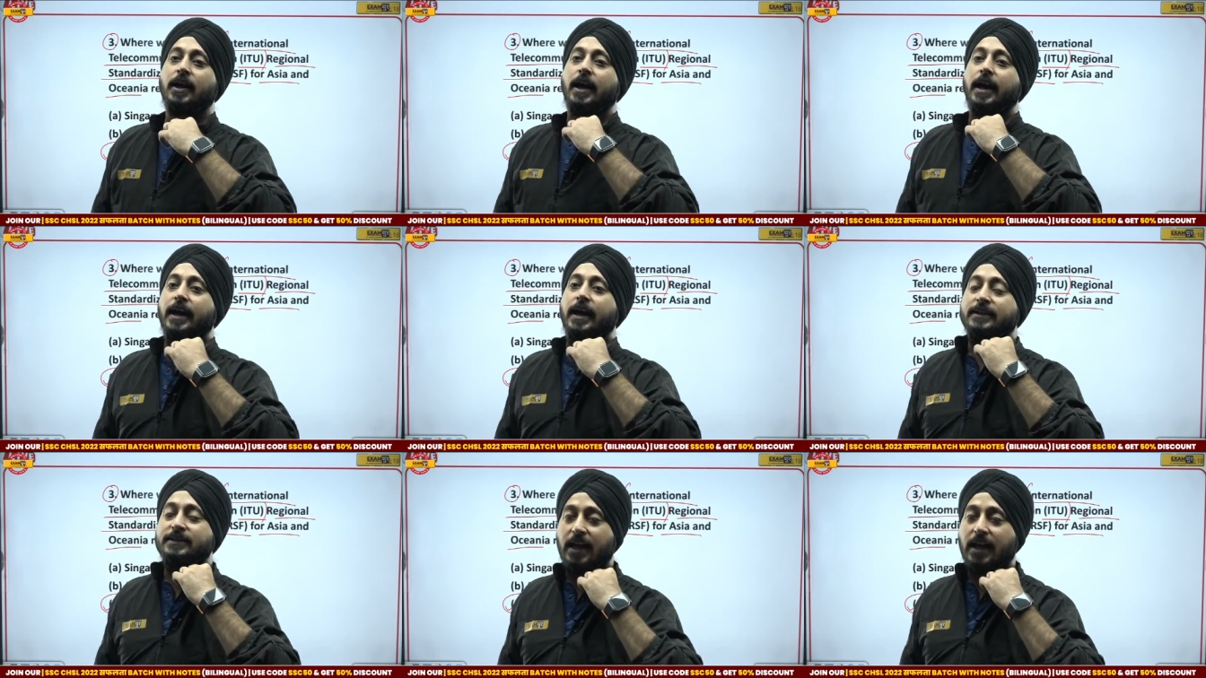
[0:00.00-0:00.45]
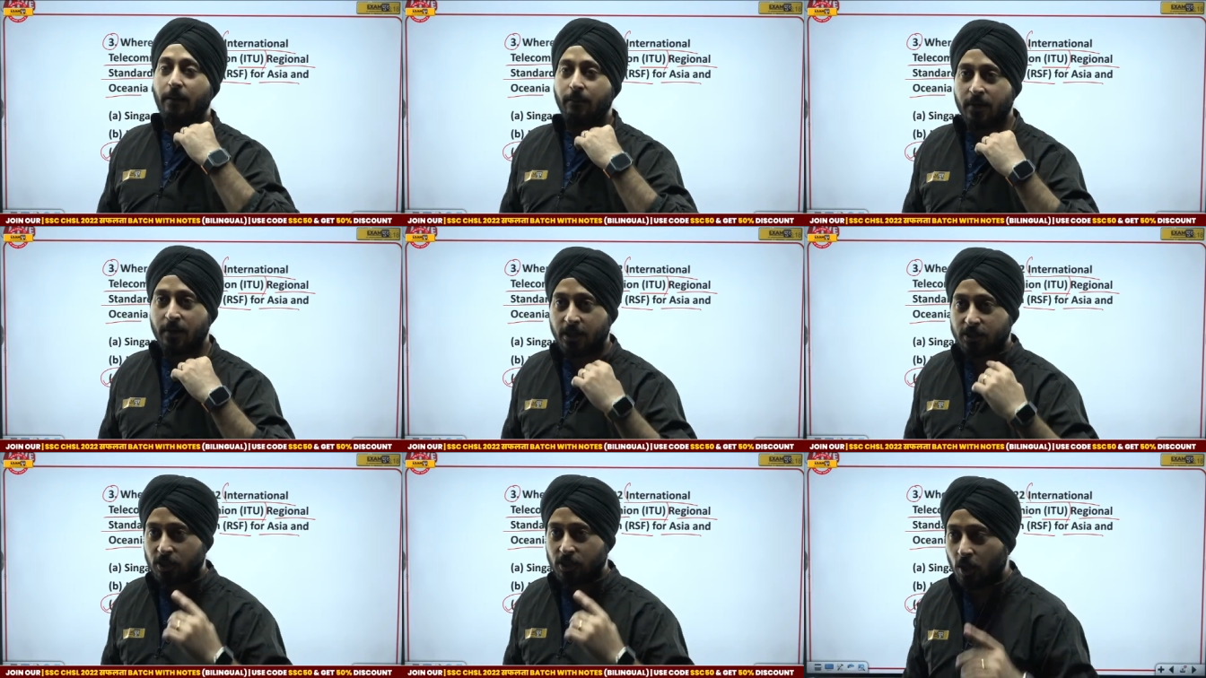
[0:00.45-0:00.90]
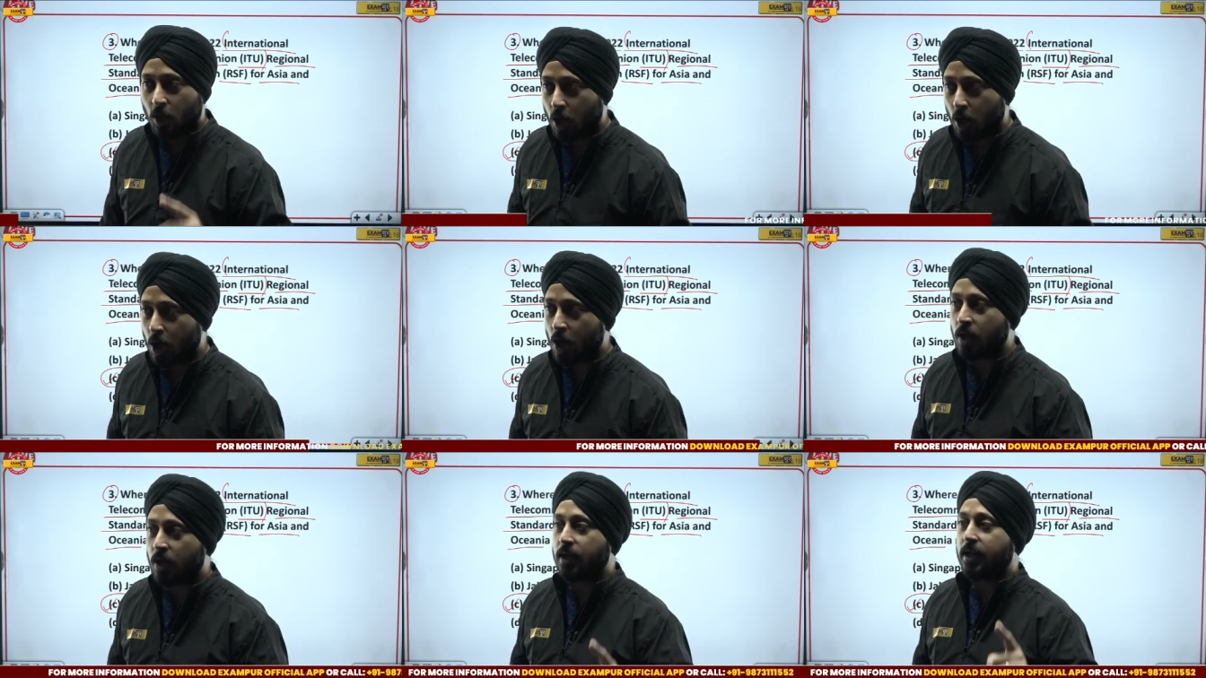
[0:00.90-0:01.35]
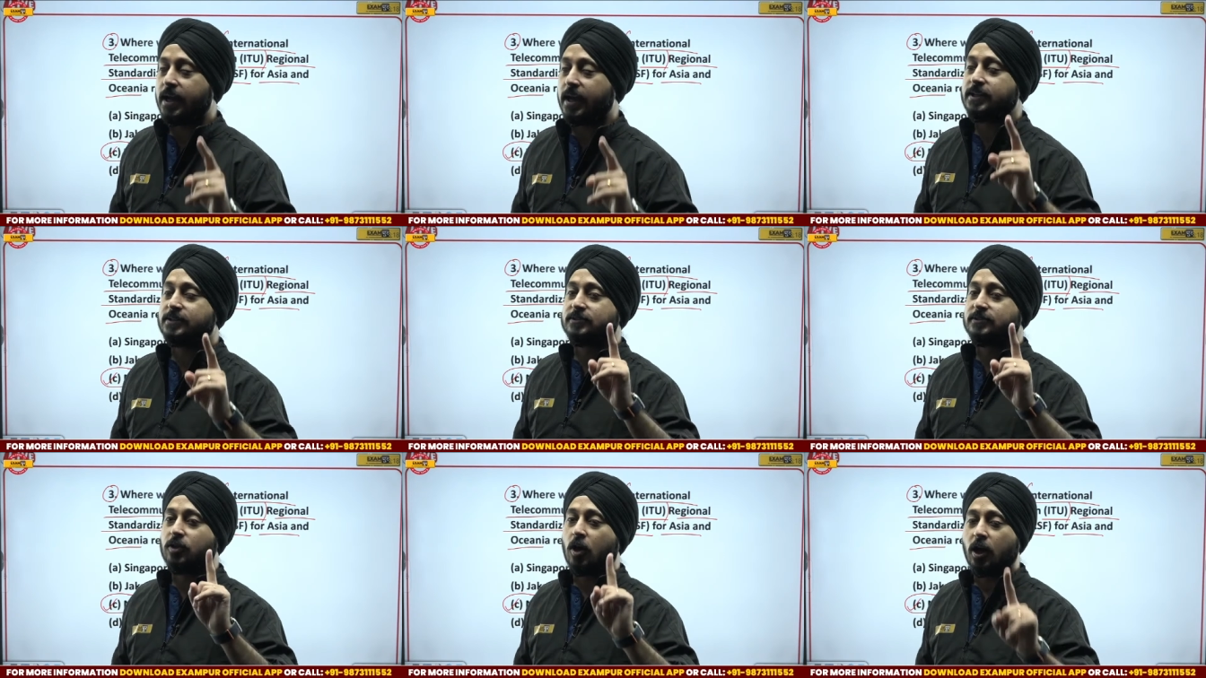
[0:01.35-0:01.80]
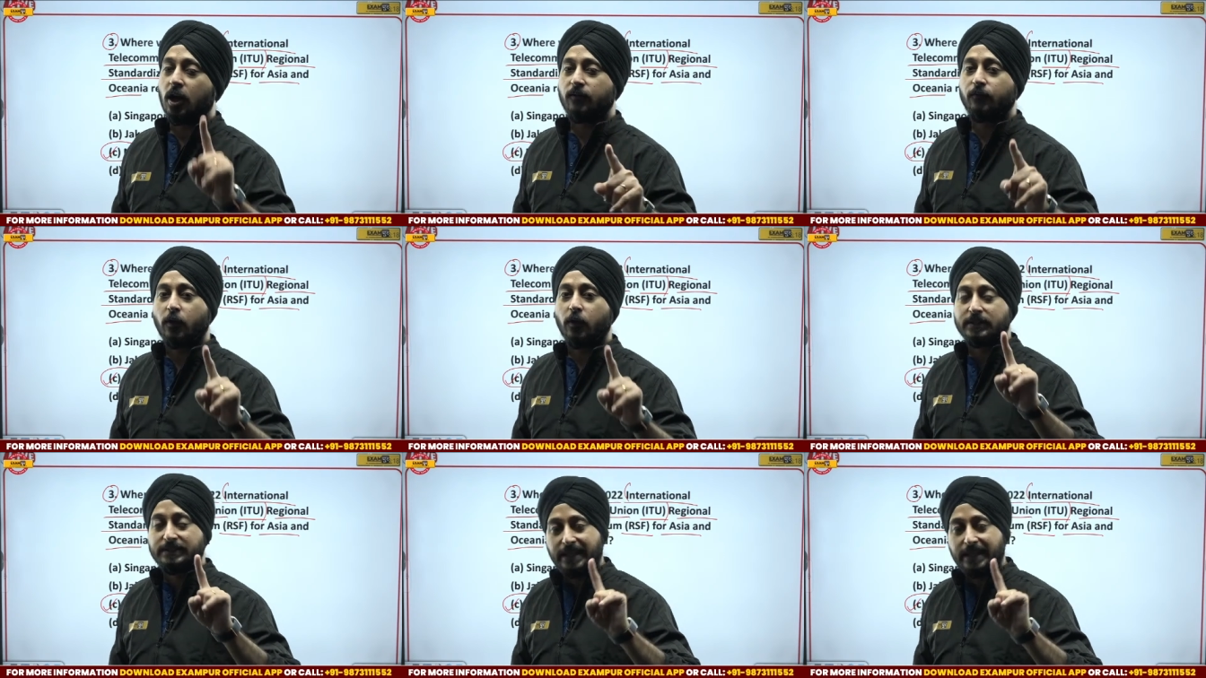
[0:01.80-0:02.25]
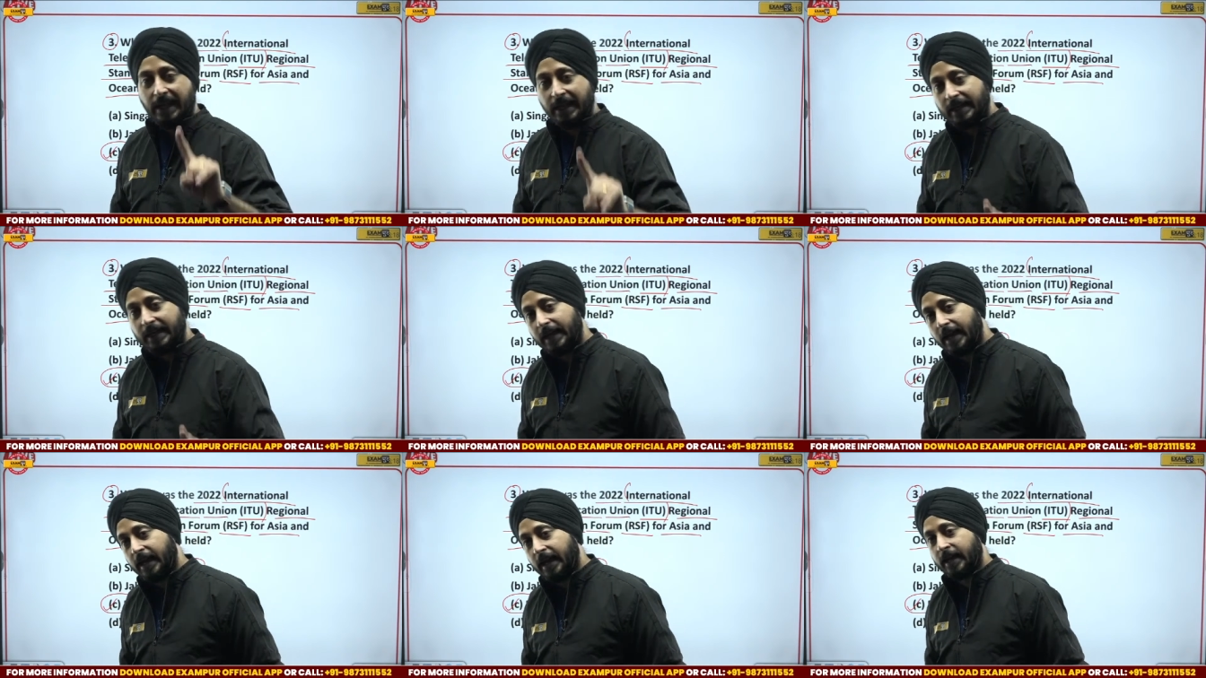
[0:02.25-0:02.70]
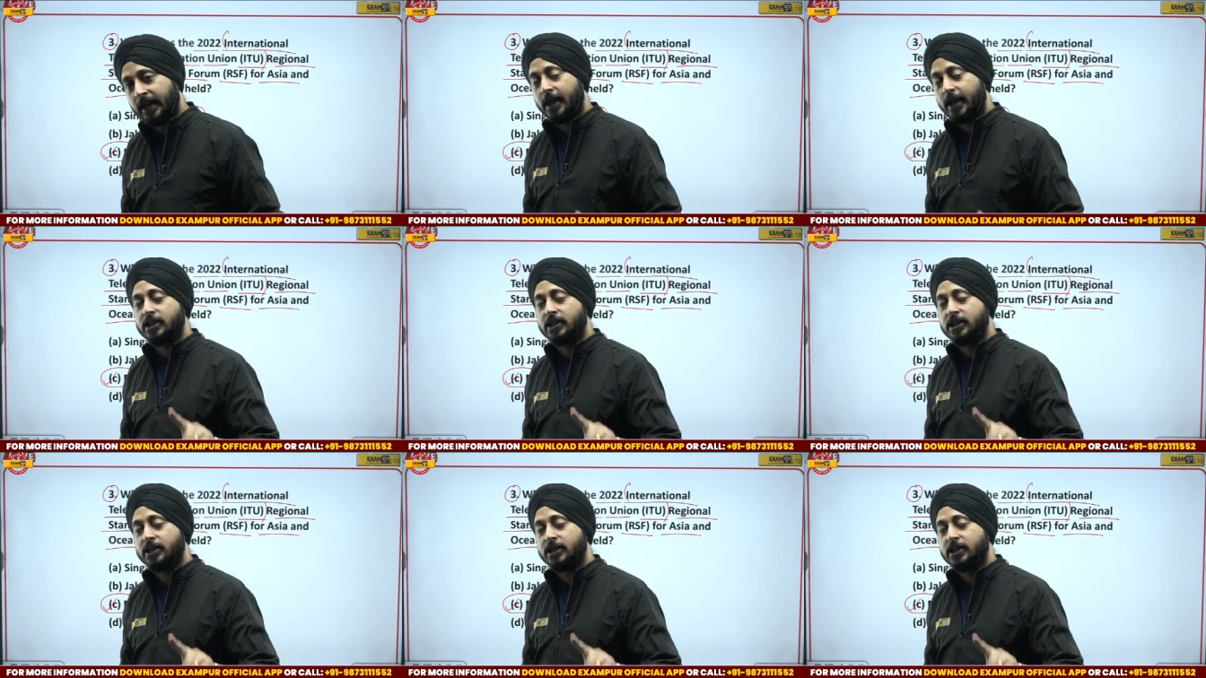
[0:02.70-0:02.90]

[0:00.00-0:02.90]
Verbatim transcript: Examination hall is not for thinking,